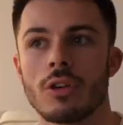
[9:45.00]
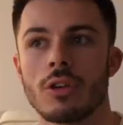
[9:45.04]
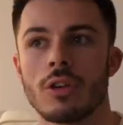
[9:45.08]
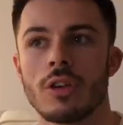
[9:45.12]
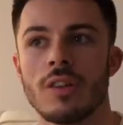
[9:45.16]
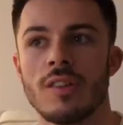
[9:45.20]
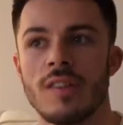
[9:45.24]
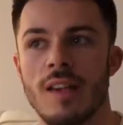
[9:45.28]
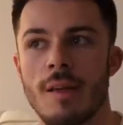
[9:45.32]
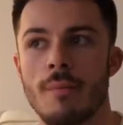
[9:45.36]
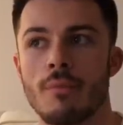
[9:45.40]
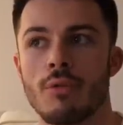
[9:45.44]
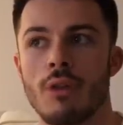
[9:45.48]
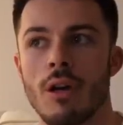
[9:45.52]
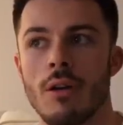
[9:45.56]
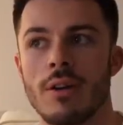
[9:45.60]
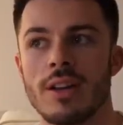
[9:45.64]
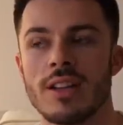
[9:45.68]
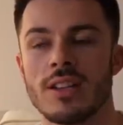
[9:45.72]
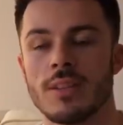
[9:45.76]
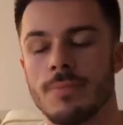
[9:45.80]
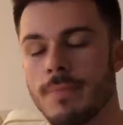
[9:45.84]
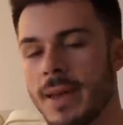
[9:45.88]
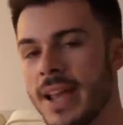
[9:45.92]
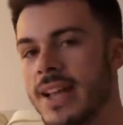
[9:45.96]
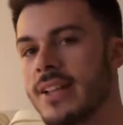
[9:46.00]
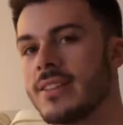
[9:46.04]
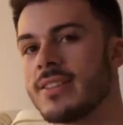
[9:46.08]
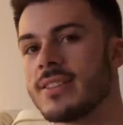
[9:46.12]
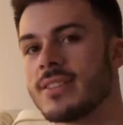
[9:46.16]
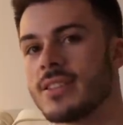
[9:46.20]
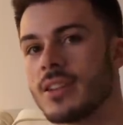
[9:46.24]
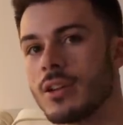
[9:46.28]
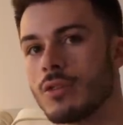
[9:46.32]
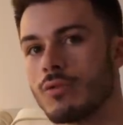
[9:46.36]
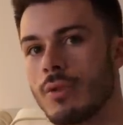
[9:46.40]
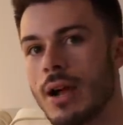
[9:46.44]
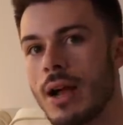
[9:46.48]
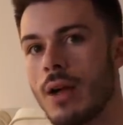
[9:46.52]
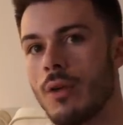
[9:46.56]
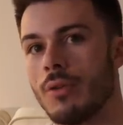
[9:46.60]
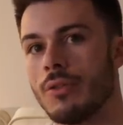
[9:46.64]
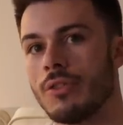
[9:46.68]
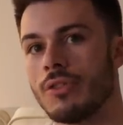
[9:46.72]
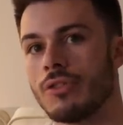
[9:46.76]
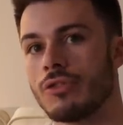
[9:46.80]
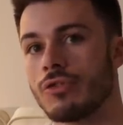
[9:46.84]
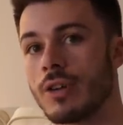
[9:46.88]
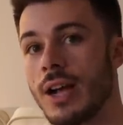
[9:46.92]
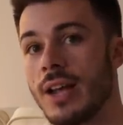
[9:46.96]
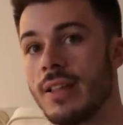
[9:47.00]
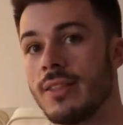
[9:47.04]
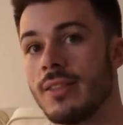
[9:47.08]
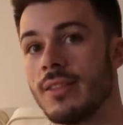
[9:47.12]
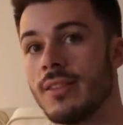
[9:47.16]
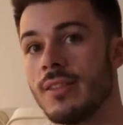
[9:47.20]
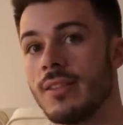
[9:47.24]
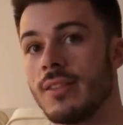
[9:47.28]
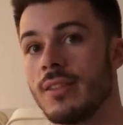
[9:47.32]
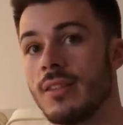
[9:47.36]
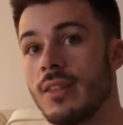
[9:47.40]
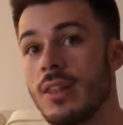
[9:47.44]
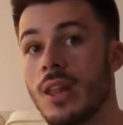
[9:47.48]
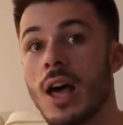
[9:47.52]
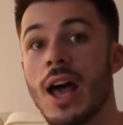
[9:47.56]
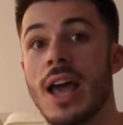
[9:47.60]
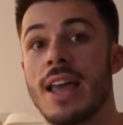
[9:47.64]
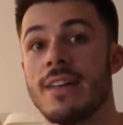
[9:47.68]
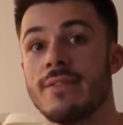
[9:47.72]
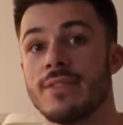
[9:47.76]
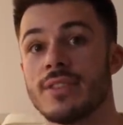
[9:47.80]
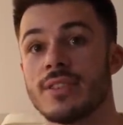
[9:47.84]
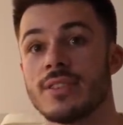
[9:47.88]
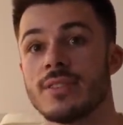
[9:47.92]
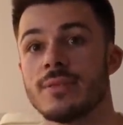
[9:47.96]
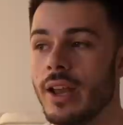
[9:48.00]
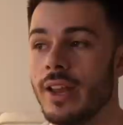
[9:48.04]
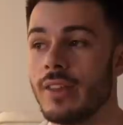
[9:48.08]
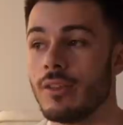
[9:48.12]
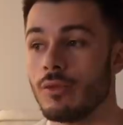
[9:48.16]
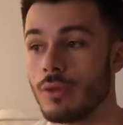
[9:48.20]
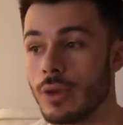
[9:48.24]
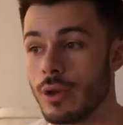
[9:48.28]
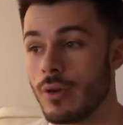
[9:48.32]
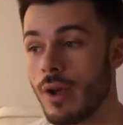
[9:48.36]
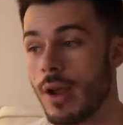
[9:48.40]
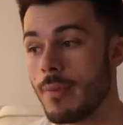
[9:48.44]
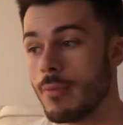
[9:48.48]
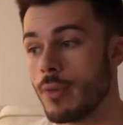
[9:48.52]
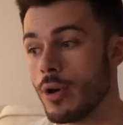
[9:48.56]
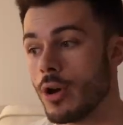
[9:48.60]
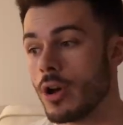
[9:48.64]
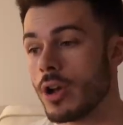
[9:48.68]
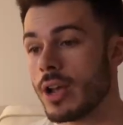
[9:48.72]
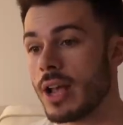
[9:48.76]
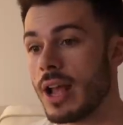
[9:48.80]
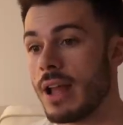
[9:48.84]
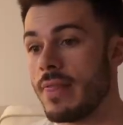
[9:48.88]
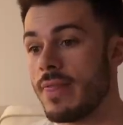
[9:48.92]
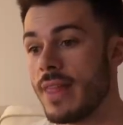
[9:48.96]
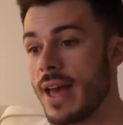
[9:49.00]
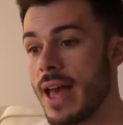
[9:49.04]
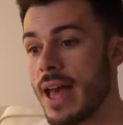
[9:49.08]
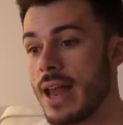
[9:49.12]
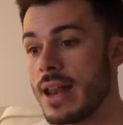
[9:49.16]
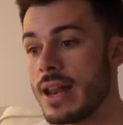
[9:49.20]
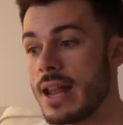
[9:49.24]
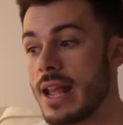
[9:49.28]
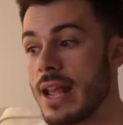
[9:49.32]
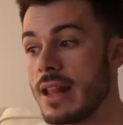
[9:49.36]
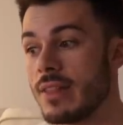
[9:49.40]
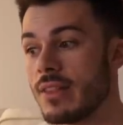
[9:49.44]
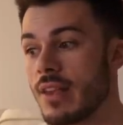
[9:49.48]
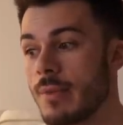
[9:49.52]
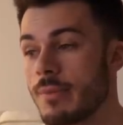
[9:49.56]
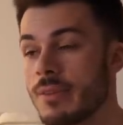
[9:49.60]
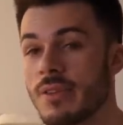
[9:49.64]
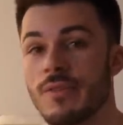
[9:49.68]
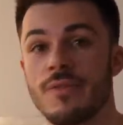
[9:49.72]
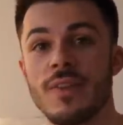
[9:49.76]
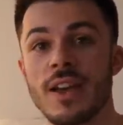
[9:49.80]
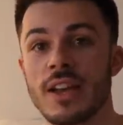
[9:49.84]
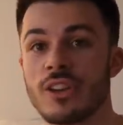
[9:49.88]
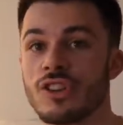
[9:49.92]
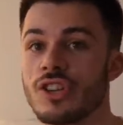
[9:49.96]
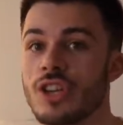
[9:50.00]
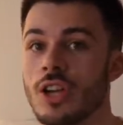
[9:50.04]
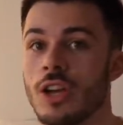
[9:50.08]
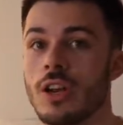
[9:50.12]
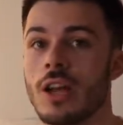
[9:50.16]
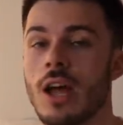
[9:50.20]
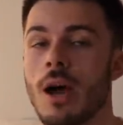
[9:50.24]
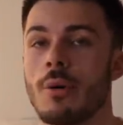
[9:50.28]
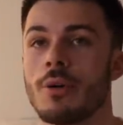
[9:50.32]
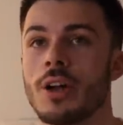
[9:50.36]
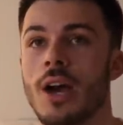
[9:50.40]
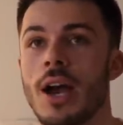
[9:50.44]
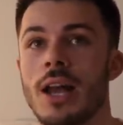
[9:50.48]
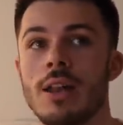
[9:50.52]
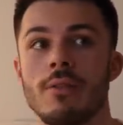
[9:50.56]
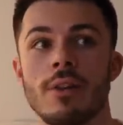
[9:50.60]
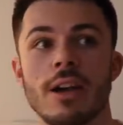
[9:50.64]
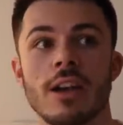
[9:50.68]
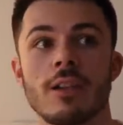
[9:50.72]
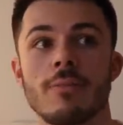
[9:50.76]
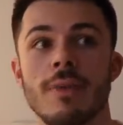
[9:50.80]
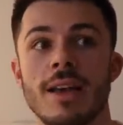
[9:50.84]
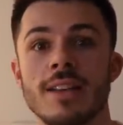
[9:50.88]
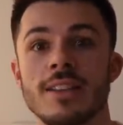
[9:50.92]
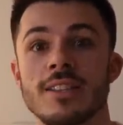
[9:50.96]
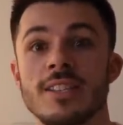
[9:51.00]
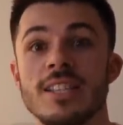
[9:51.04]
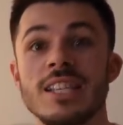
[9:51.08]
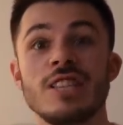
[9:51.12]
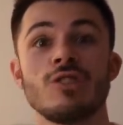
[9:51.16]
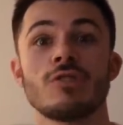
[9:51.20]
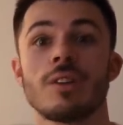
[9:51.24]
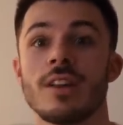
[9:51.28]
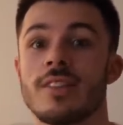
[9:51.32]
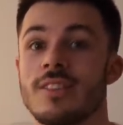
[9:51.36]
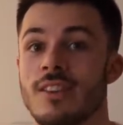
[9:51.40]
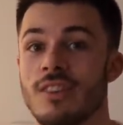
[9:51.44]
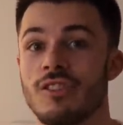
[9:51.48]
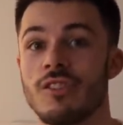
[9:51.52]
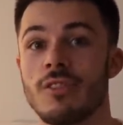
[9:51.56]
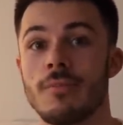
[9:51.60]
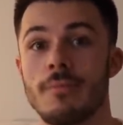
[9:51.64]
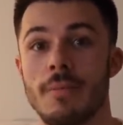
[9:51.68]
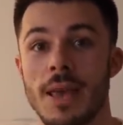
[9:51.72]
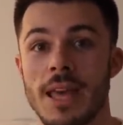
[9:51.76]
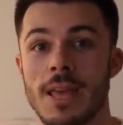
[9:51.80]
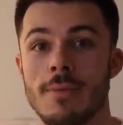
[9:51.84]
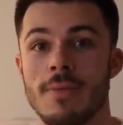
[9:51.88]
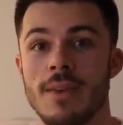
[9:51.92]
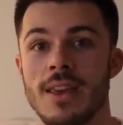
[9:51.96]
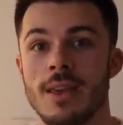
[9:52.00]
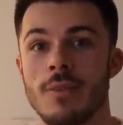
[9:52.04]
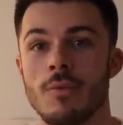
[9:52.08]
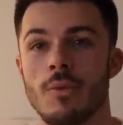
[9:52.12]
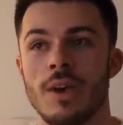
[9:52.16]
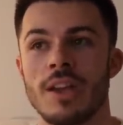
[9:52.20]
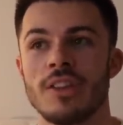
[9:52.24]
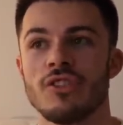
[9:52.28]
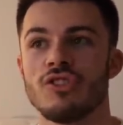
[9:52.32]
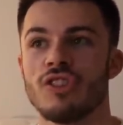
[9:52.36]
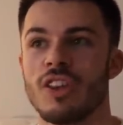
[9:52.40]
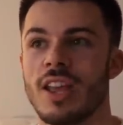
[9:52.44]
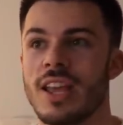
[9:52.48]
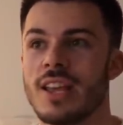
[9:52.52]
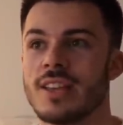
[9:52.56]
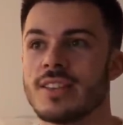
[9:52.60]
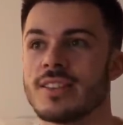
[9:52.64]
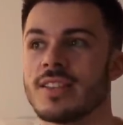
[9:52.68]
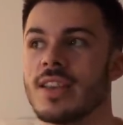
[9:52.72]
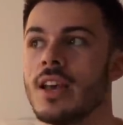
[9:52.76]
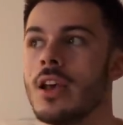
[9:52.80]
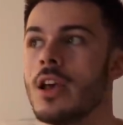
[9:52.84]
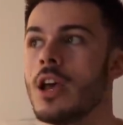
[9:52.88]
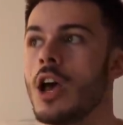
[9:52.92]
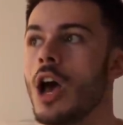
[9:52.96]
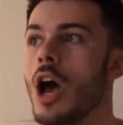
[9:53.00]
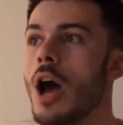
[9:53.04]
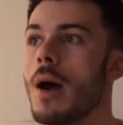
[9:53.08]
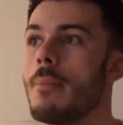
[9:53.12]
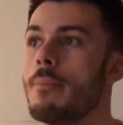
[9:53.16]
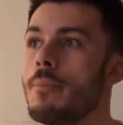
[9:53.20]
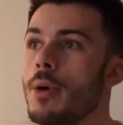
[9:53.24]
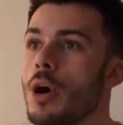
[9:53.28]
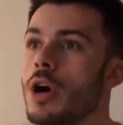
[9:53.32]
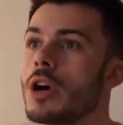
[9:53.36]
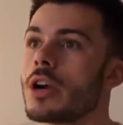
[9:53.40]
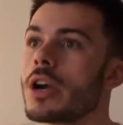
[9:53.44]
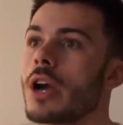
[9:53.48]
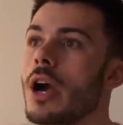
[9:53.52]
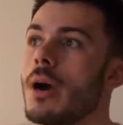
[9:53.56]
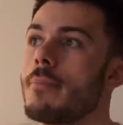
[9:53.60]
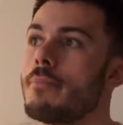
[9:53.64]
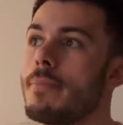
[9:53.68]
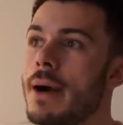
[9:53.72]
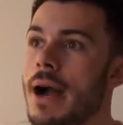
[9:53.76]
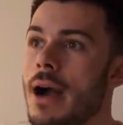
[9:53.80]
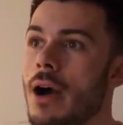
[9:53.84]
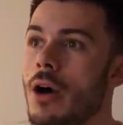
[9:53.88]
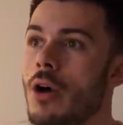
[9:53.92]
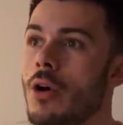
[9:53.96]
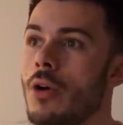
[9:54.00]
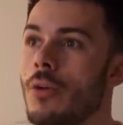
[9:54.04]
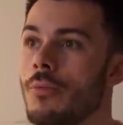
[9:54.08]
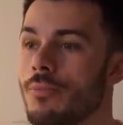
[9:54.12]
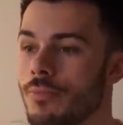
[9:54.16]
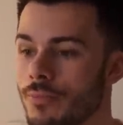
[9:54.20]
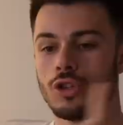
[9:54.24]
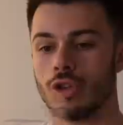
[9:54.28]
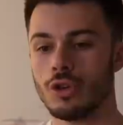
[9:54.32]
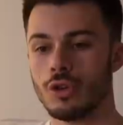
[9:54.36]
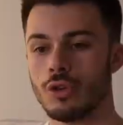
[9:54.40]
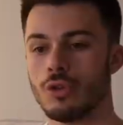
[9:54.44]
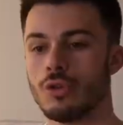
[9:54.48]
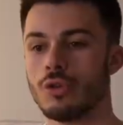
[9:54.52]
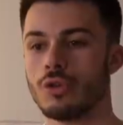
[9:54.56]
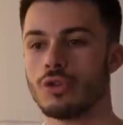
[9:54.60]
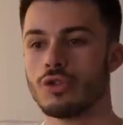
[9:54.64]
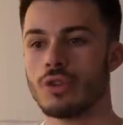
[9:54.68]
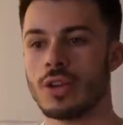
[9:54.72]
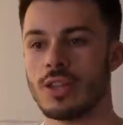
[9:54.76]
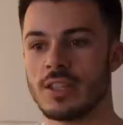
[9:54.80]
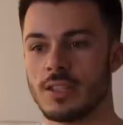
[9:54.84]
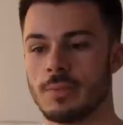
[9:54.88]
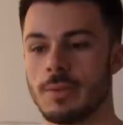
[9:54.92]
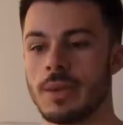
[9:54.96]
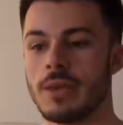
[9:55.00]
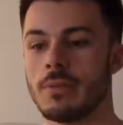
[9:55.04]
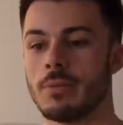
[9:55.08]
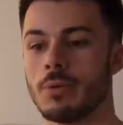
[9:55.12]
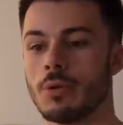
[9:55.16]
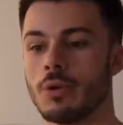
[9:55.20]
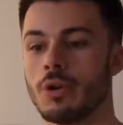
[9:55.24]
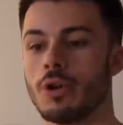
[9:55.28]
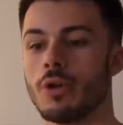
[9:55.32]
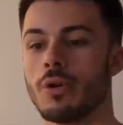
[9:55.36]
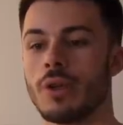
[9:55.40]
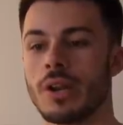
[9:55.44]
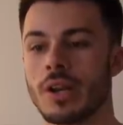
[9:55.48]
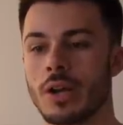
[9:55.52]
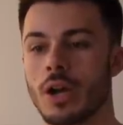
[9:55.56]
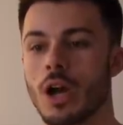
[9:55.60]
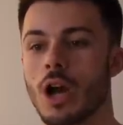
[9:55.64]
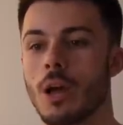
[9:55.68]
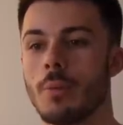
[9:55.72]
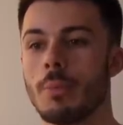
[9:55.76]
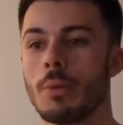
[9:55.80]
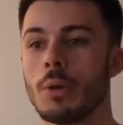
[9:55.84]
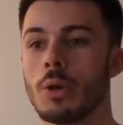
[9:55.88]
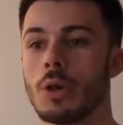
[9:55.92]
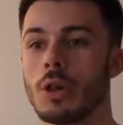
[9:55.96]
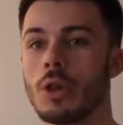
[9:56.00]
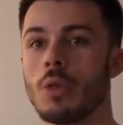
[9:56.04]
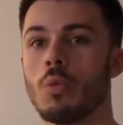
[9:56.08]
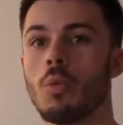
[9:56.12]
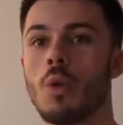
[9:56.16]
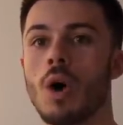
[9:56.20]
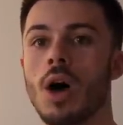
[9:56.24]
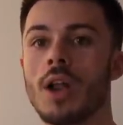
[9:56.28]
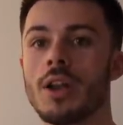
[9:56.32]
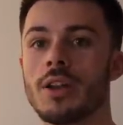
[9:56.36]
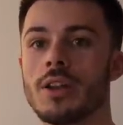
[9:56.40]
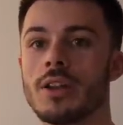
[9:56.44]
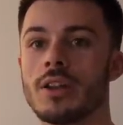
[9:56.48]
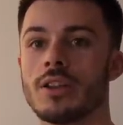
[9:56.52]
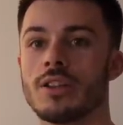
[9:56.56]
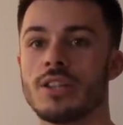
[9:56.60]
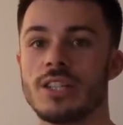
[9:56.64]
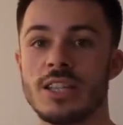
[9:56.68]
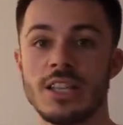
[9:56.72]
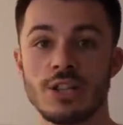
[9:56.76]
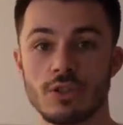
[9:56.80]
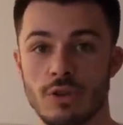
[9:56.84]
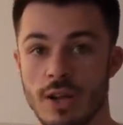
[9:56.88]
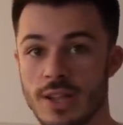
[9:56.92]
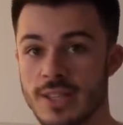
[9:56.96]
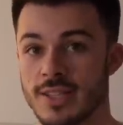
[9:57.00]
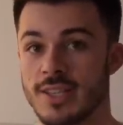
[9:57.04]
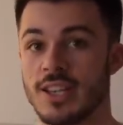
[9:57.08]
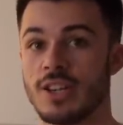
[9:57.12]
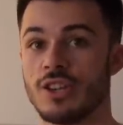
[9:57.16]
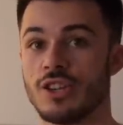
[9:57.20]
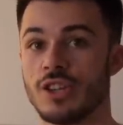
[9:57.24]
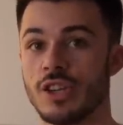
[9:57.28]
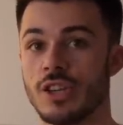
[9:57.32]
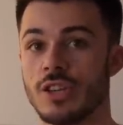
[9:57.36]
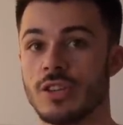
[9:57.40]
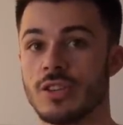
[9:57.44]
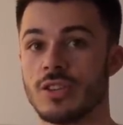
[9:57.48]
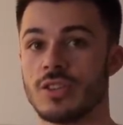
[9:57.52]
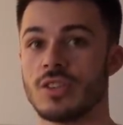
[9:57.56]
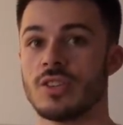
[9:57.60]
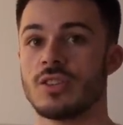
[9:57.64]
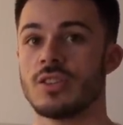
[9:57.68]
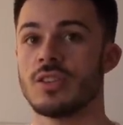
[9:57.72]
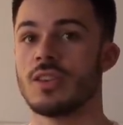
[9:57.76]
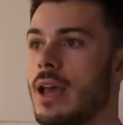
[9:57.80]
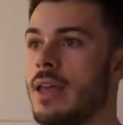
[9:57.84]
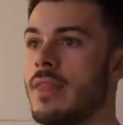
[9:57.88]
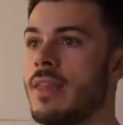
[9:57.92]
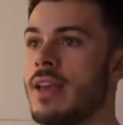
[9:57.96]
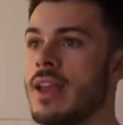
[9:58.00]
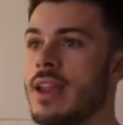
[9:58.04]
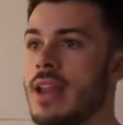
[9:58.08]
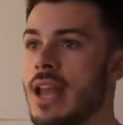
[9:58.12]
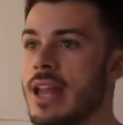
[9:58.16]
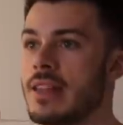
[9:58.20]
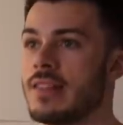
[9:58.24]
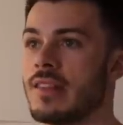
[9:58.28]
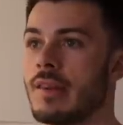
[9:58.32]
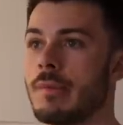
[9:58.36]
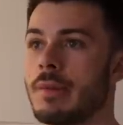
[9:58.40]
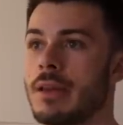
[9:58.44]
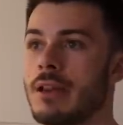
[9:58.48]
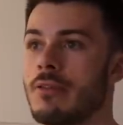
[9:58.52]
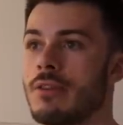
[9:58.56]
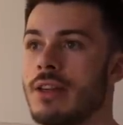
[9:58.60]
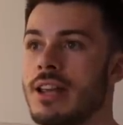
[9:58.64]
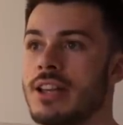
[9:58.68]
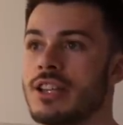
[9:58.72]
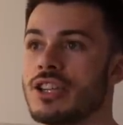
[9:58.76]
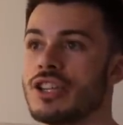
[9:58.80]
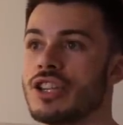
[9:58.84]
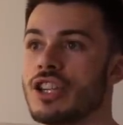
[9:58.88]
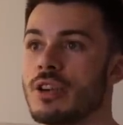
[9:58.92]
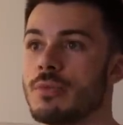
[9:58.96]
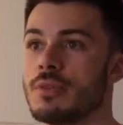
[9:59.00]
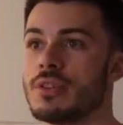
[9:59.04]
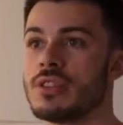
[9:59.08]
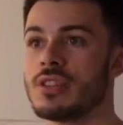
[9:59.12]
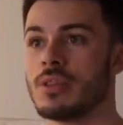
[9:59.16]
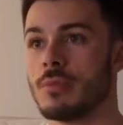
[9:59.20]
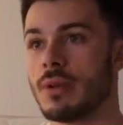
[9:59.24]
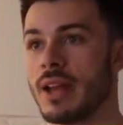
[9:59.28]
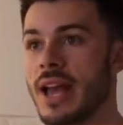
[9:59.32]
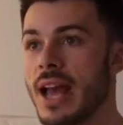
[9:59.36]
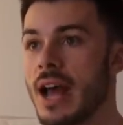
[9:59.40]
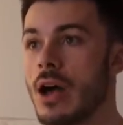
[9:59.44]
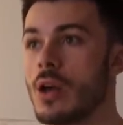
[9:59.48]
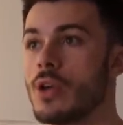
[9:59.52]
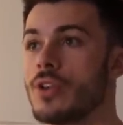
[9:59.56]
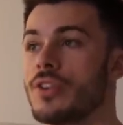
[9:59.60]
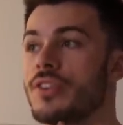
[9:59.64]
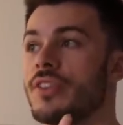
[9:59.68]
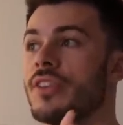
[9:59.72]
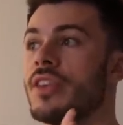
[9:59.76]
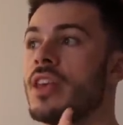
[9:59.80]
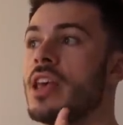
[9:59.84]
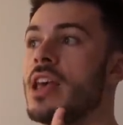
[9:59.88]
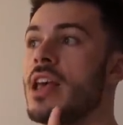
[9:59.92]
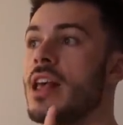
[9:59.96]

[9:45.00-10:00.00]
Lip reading: contemporary debates around trans lives. It's a really great book. And then in terms of fiction, I would highly recommend Detransition Baby, which is a book about two trans people who are in a couple, one detransitions and then ends up in a relationship with someone else.